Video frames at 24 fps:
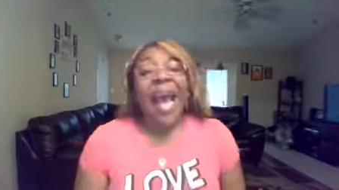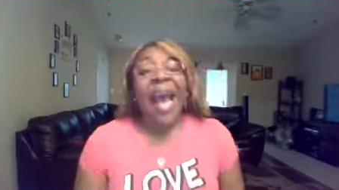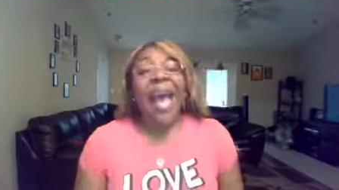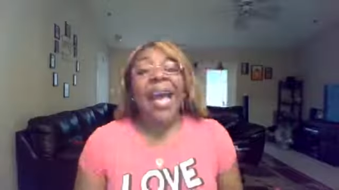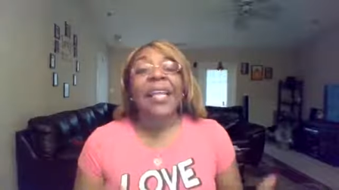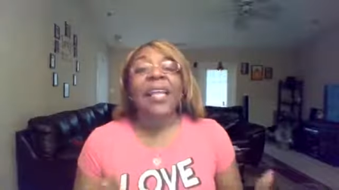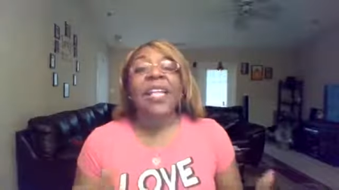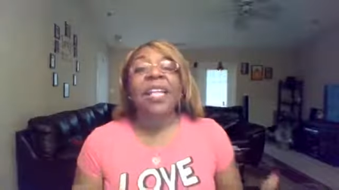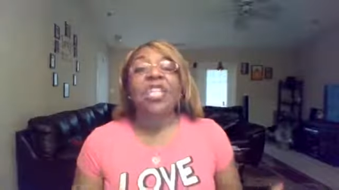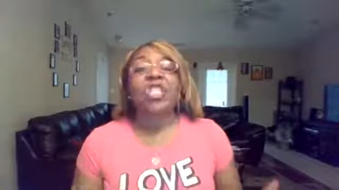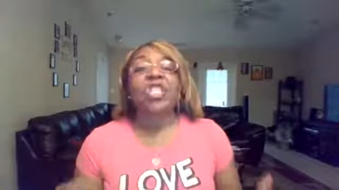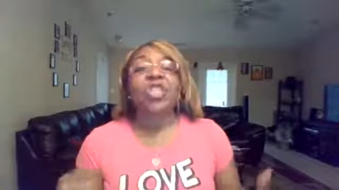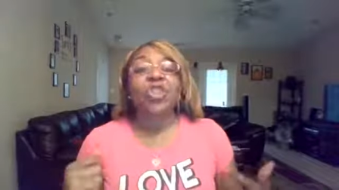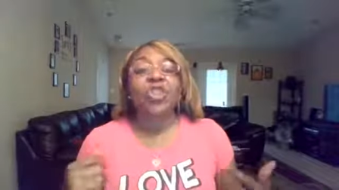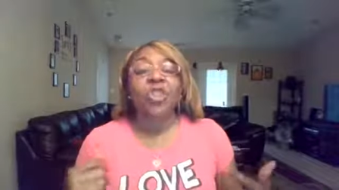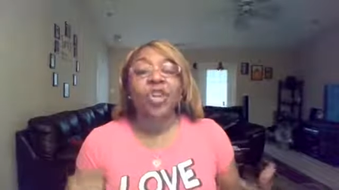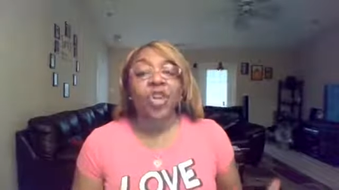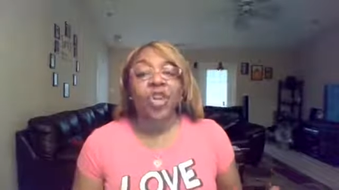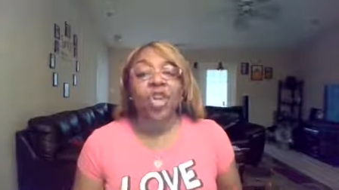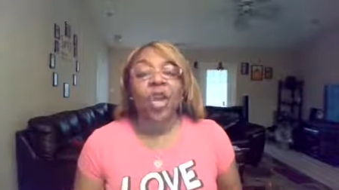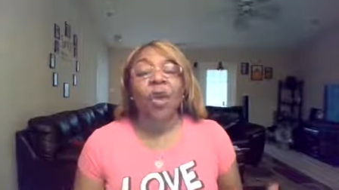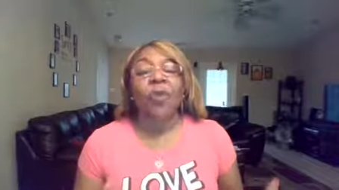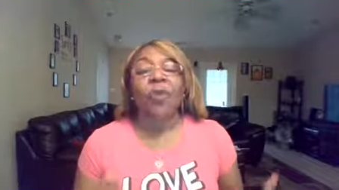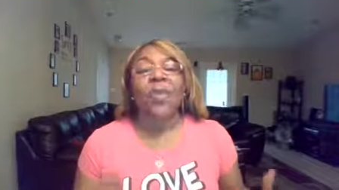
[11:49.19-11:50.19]
I need you
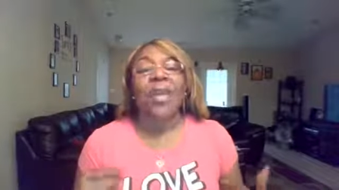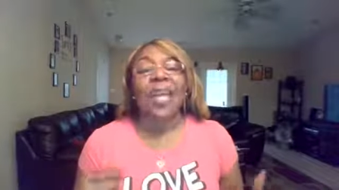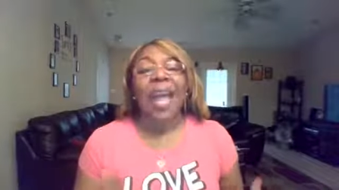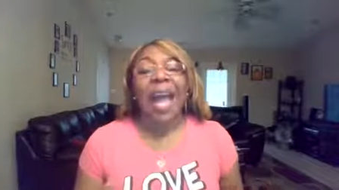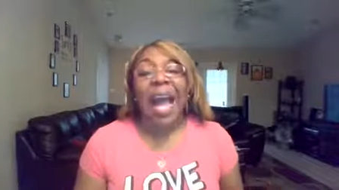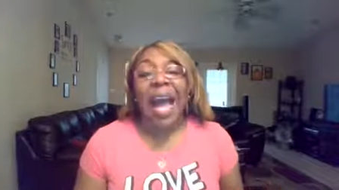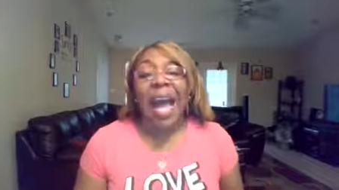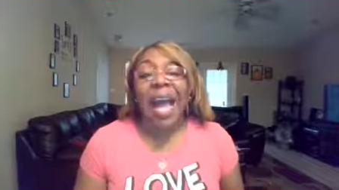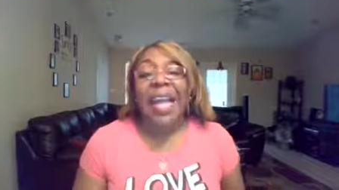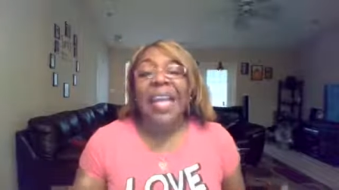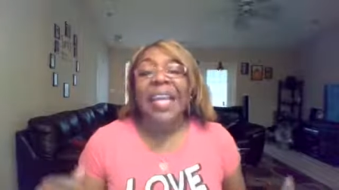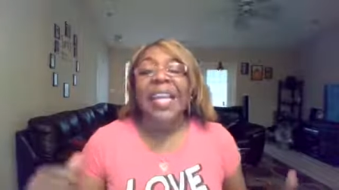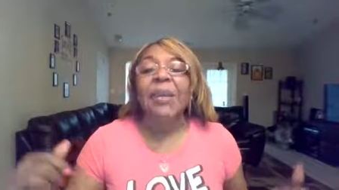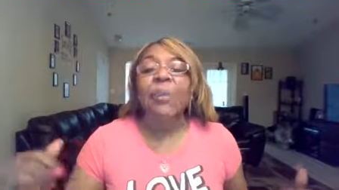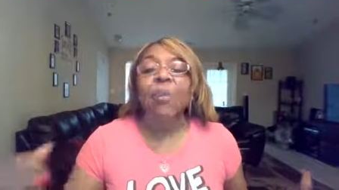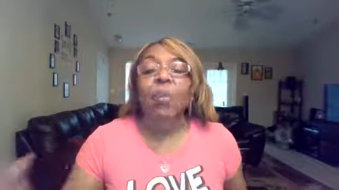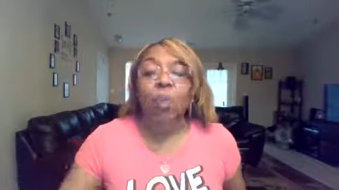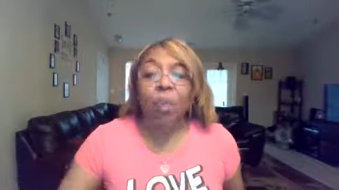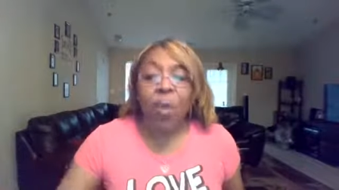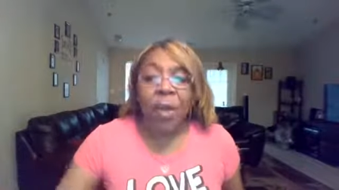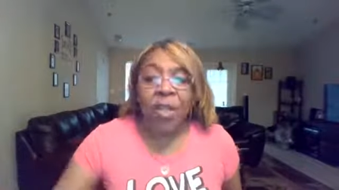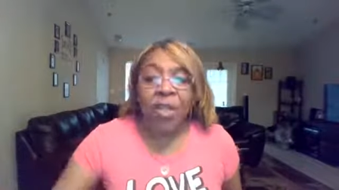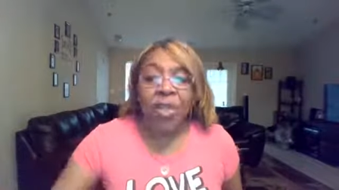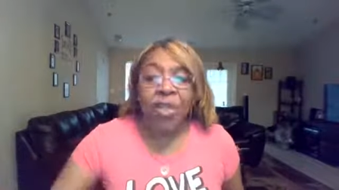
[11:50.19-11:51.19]
to know that I
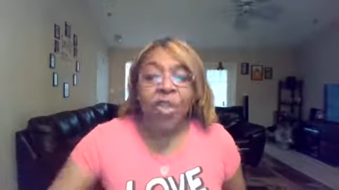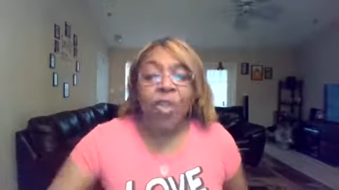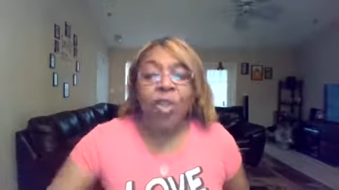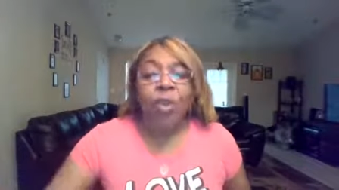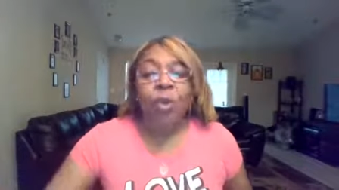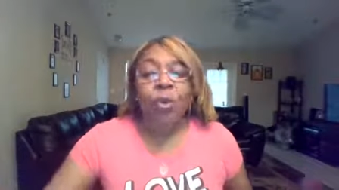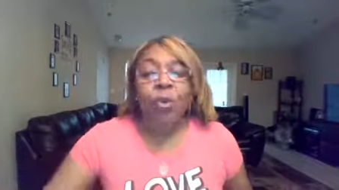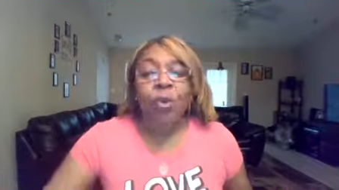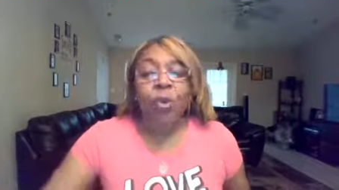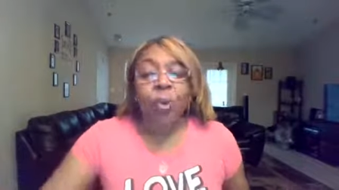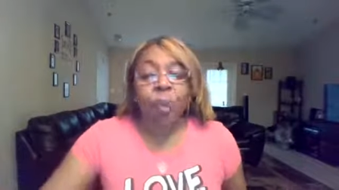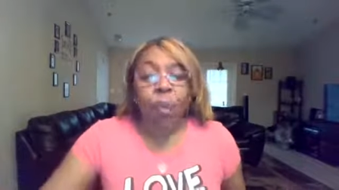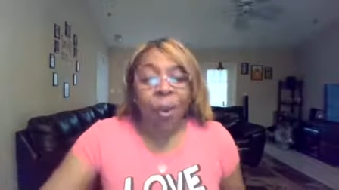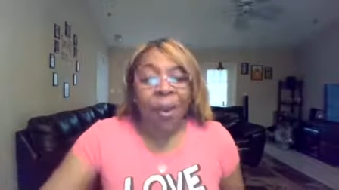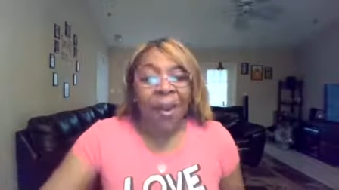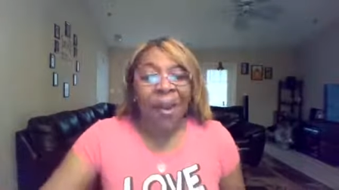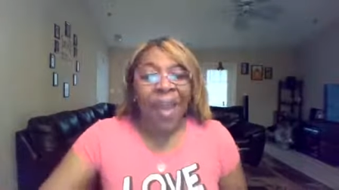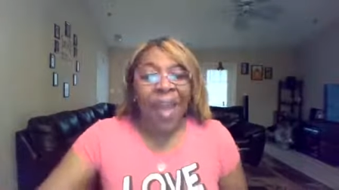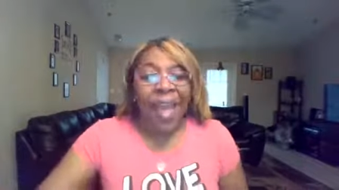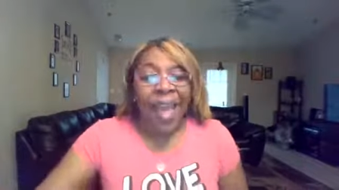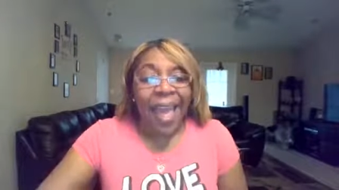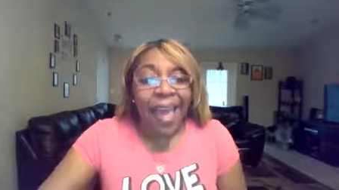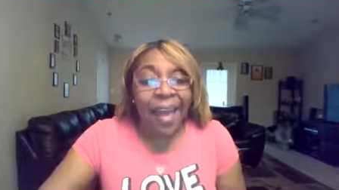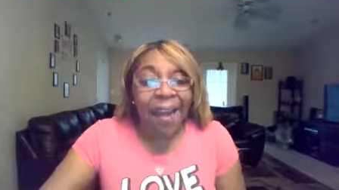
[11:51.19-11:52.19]
am with you
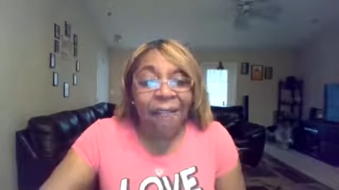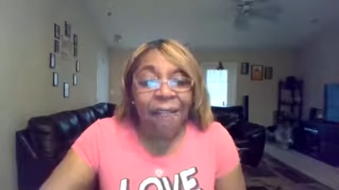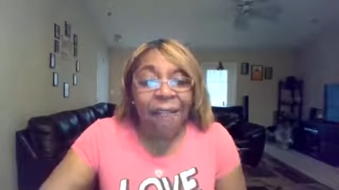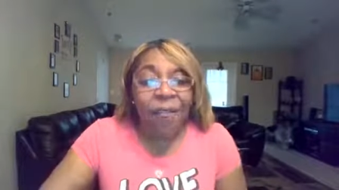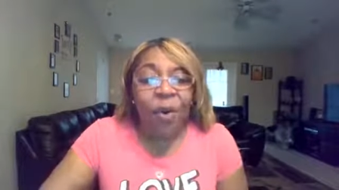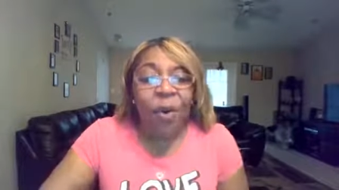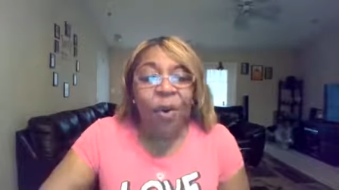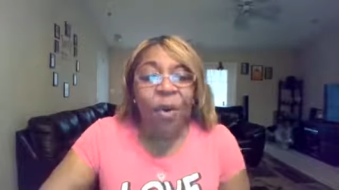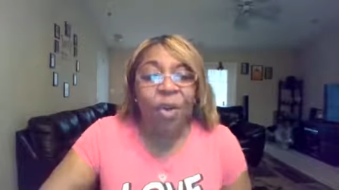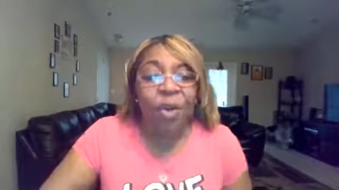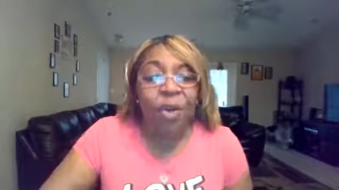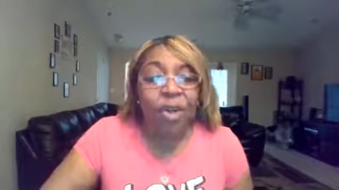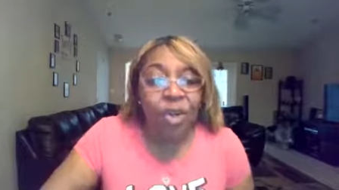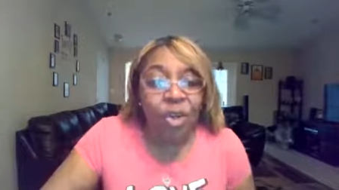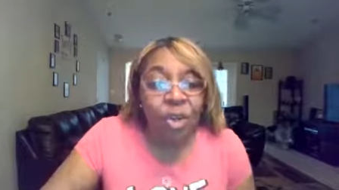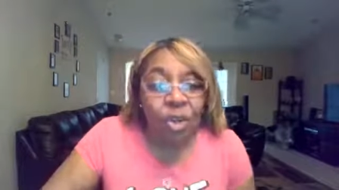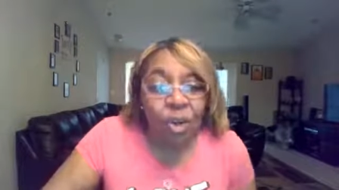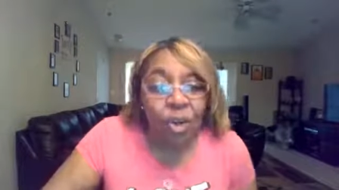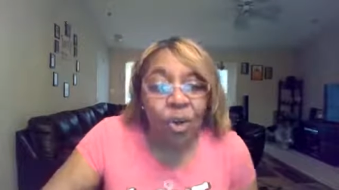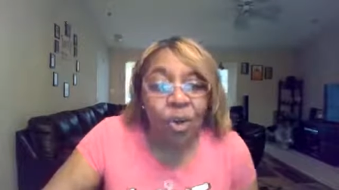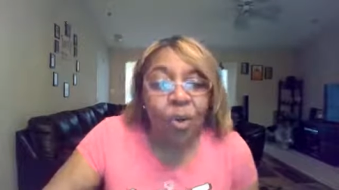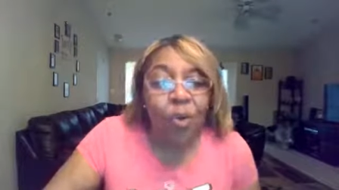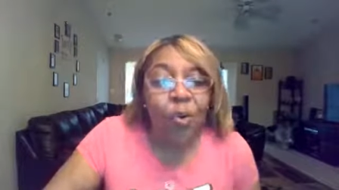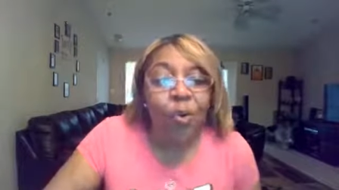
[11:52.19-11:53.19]
wherever
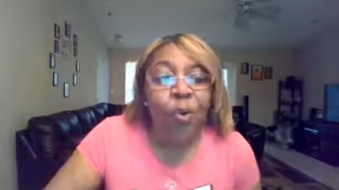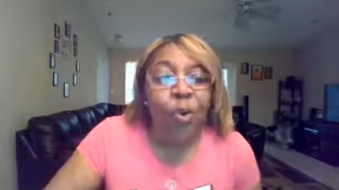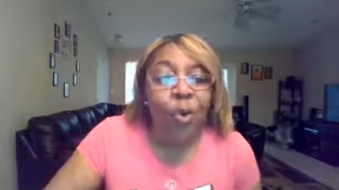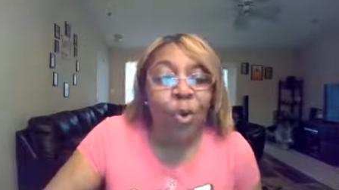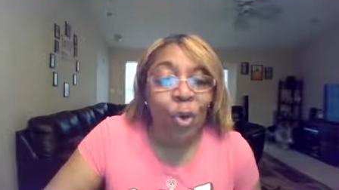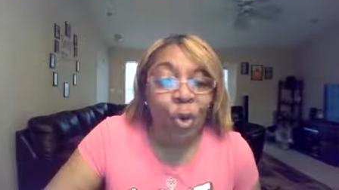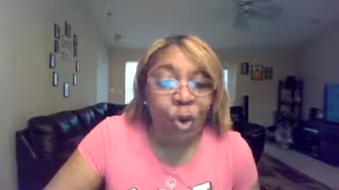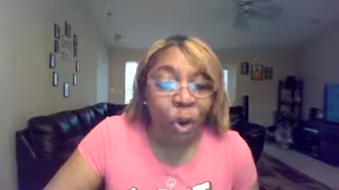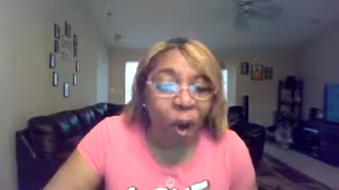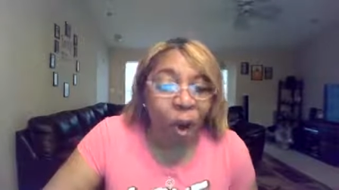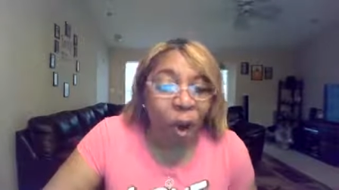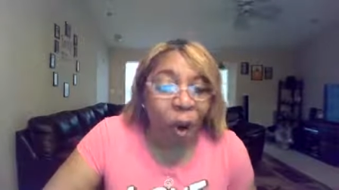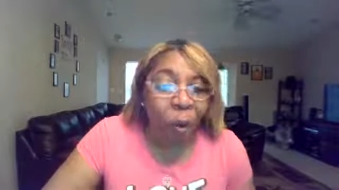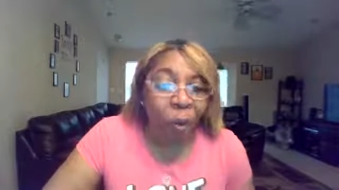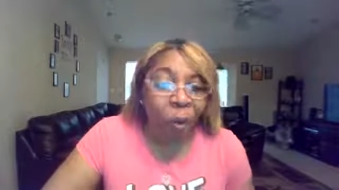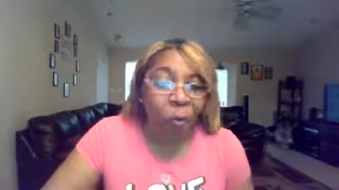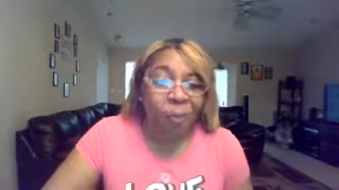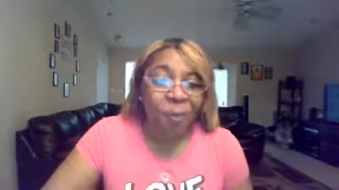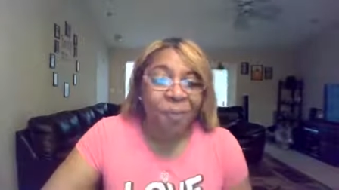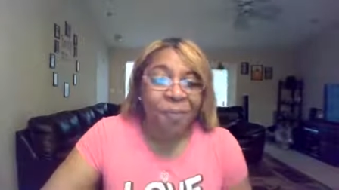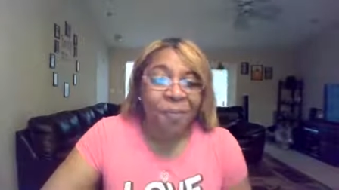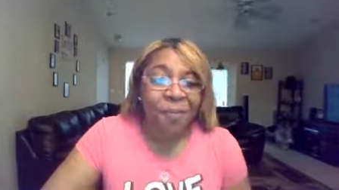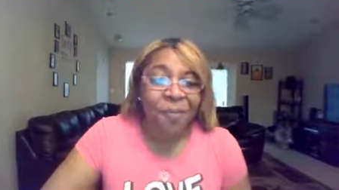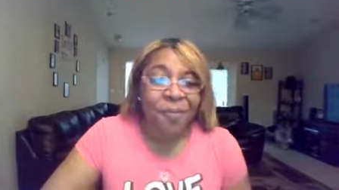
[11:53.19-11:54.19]
you go.